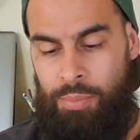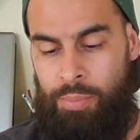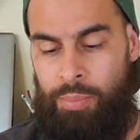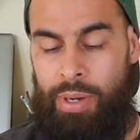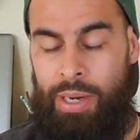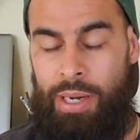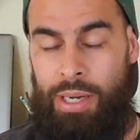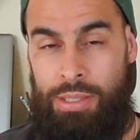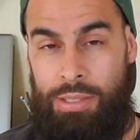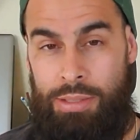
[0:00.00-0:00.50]

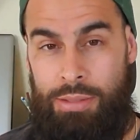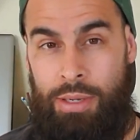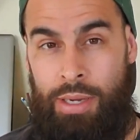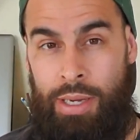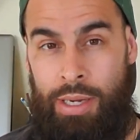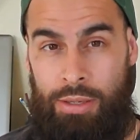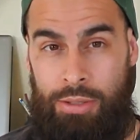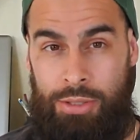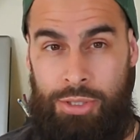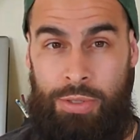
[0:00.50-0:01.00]
But
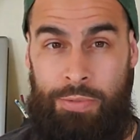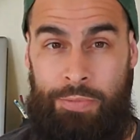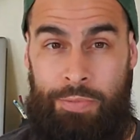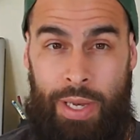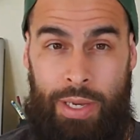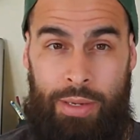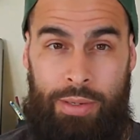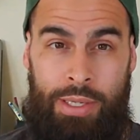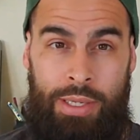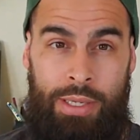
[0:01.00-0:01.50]
I also
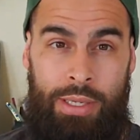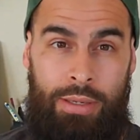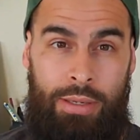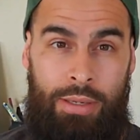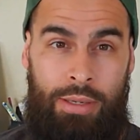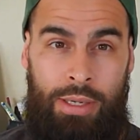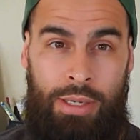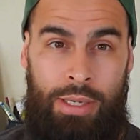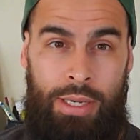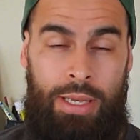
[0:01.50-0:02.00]
found it
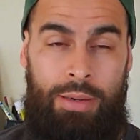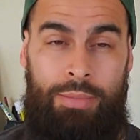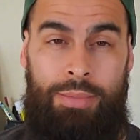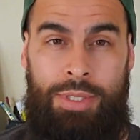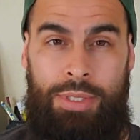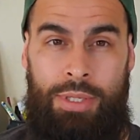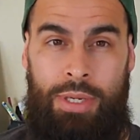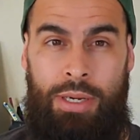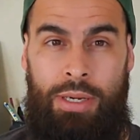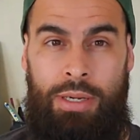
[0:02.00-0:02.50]
on
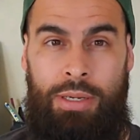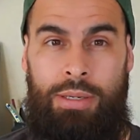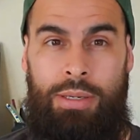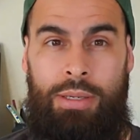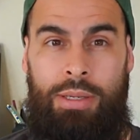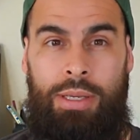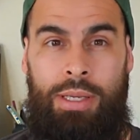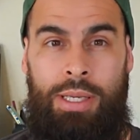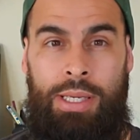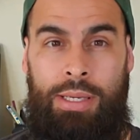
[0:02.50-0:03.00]
Amazon
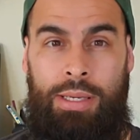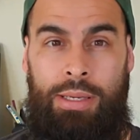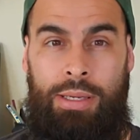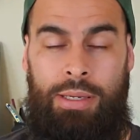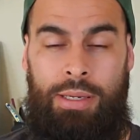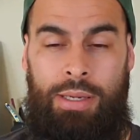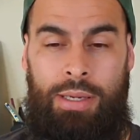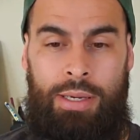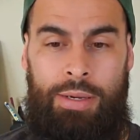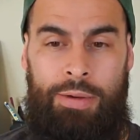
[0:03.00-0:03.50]

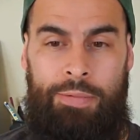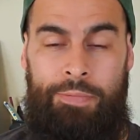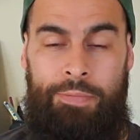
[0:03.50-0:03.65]
in a